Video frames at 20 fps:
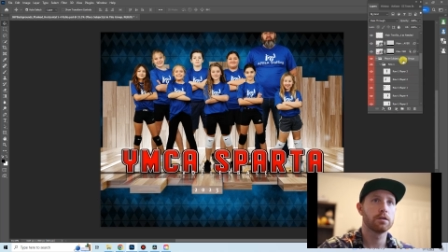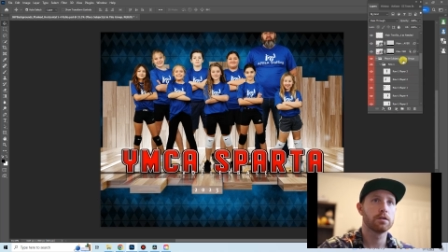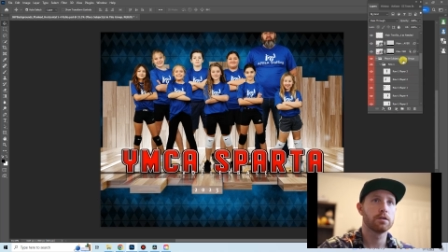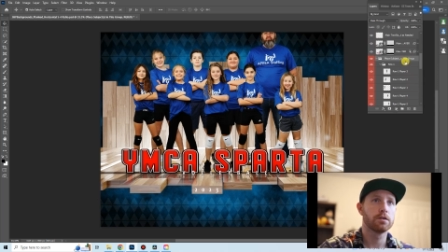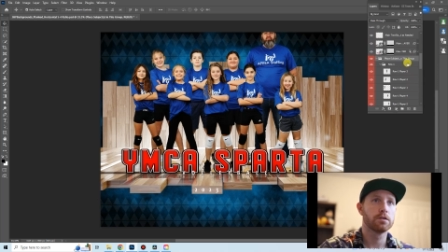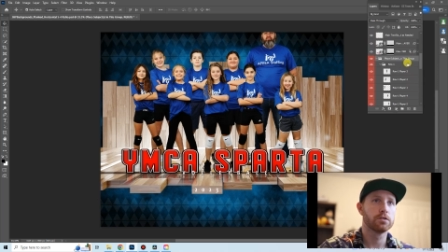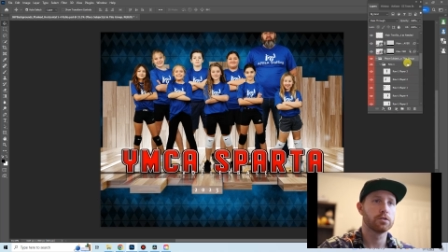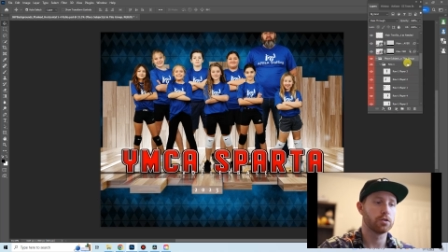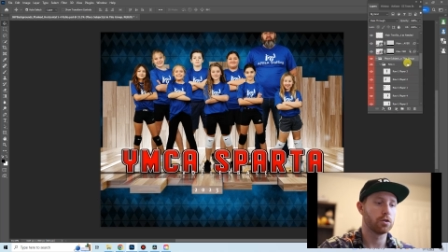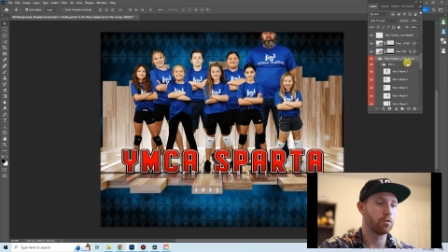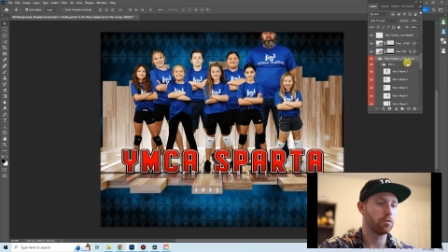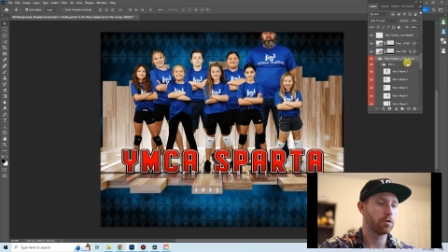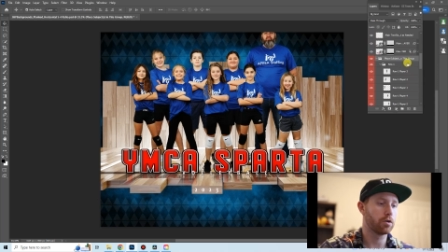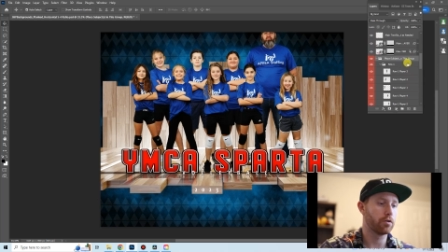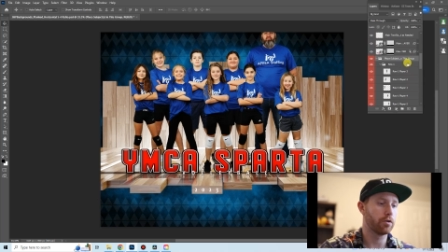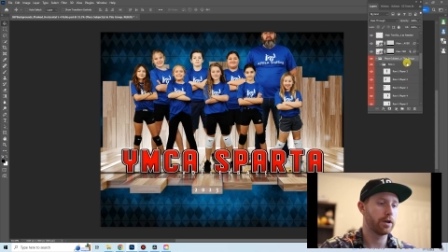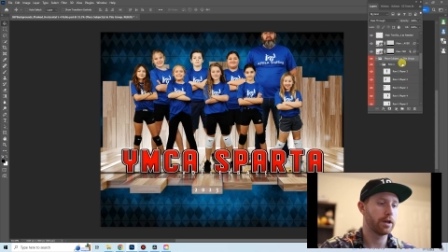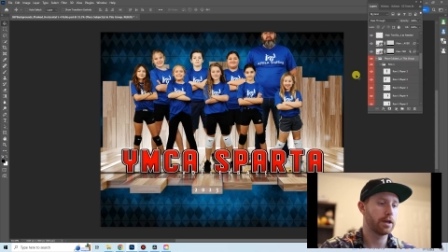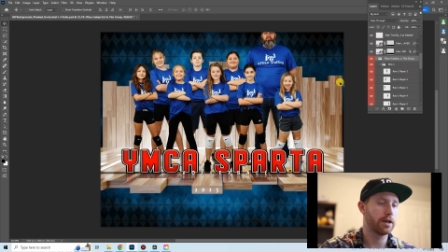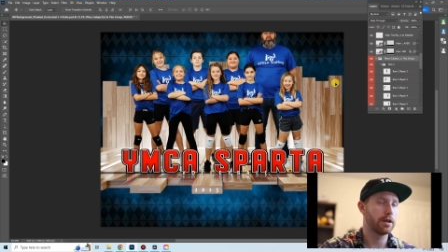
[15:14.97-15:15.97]
So we'll go
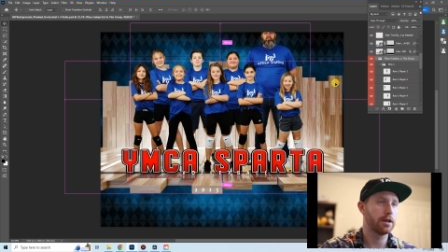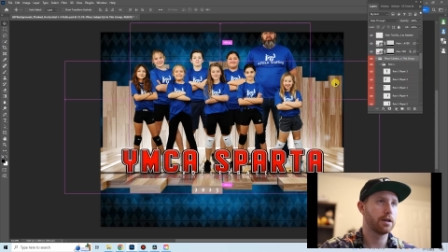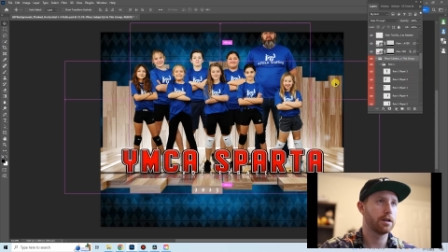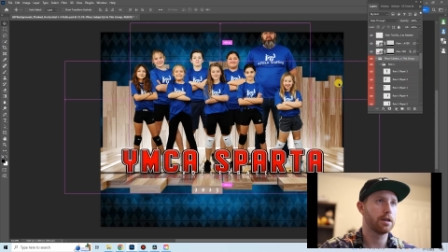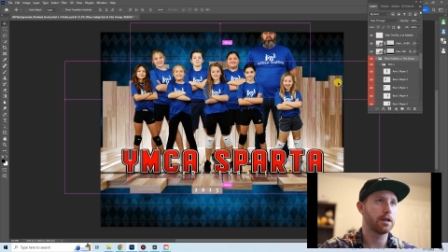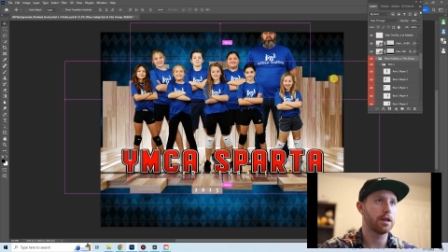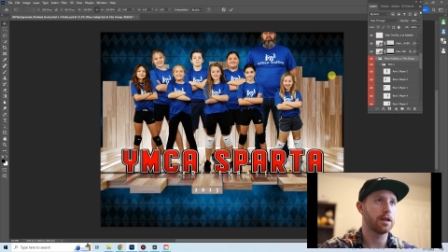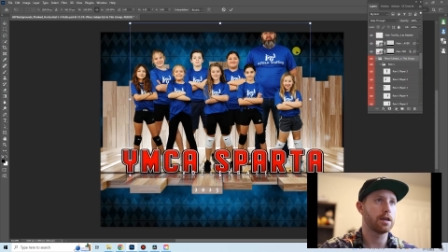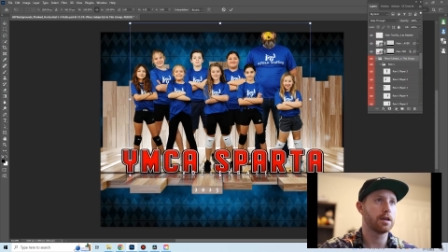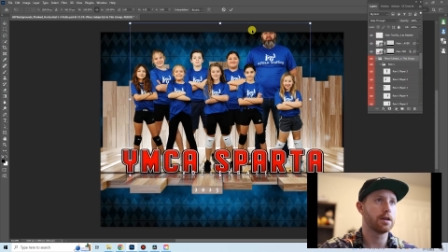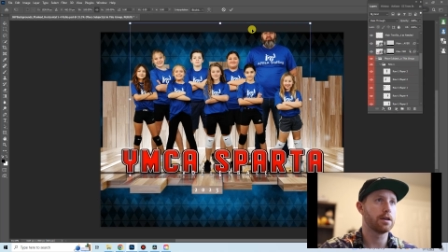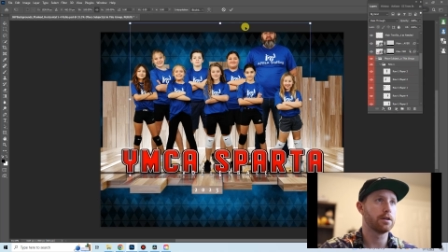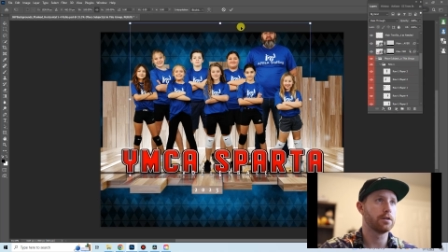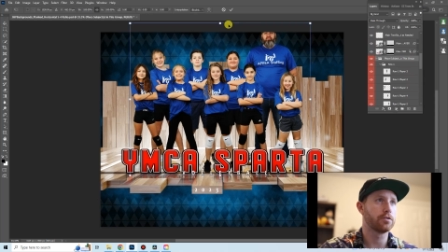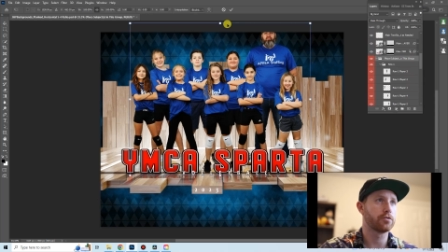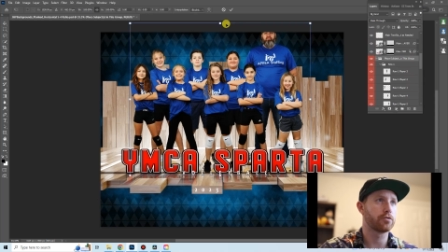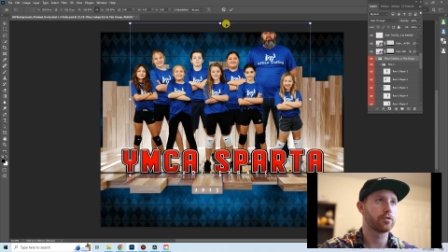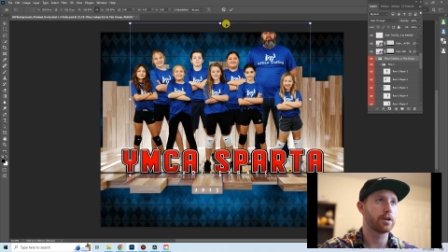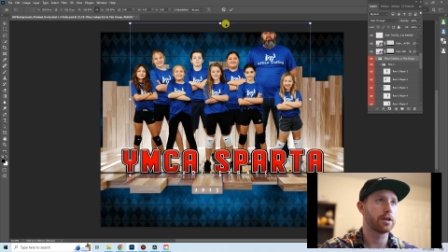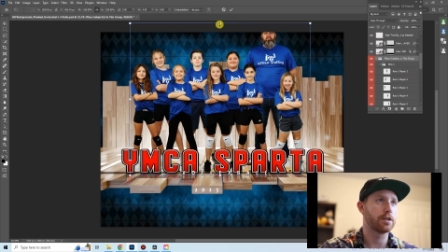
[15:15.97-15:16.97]
ahead and
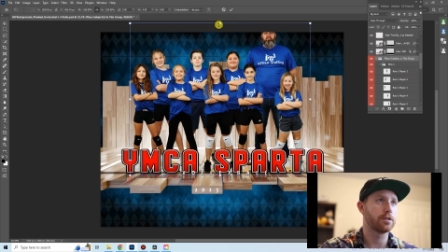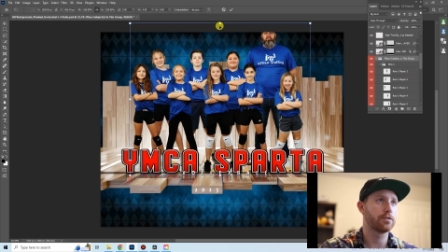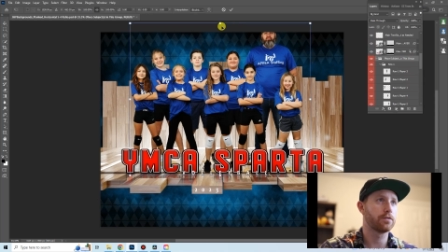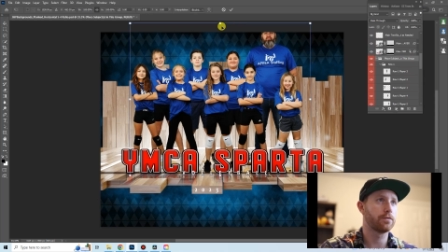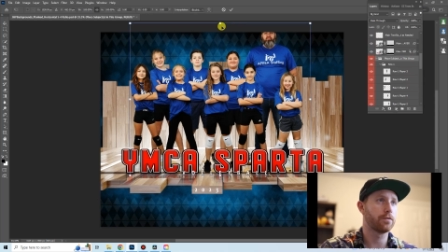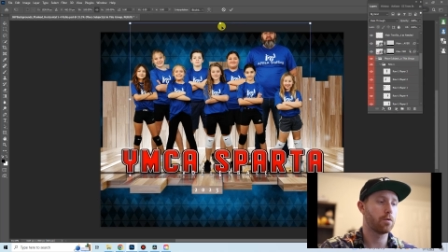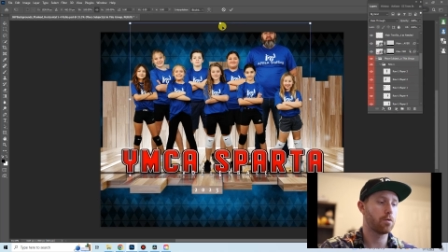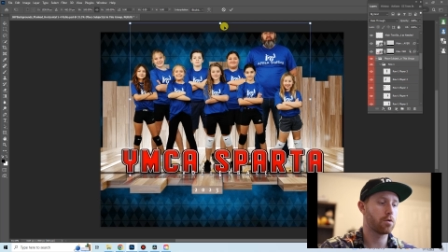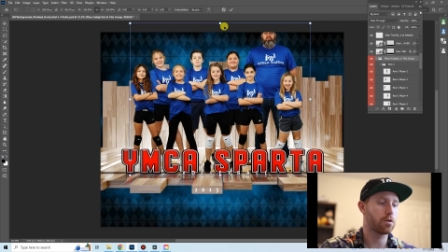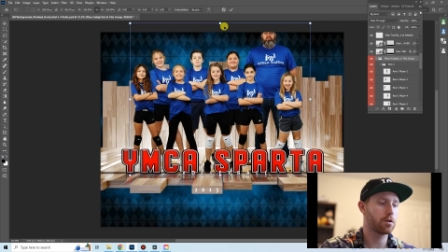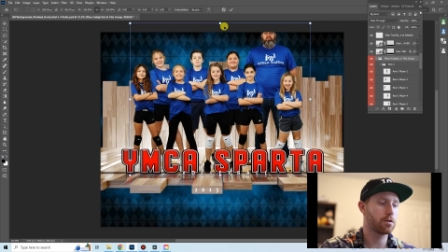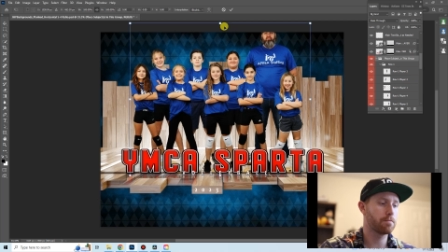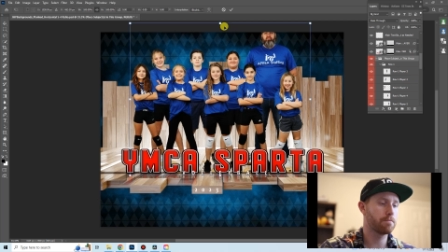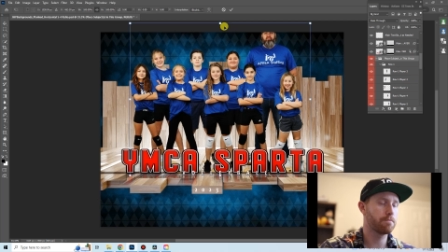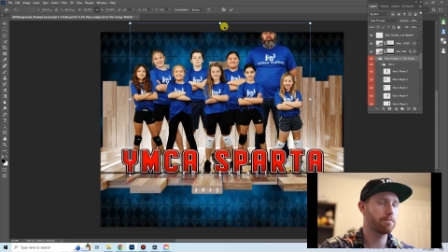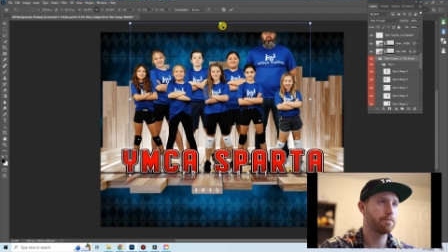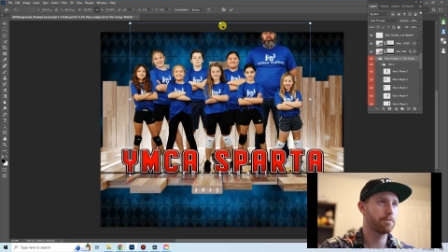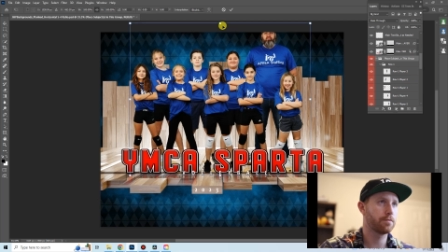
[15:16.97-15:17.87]
transform.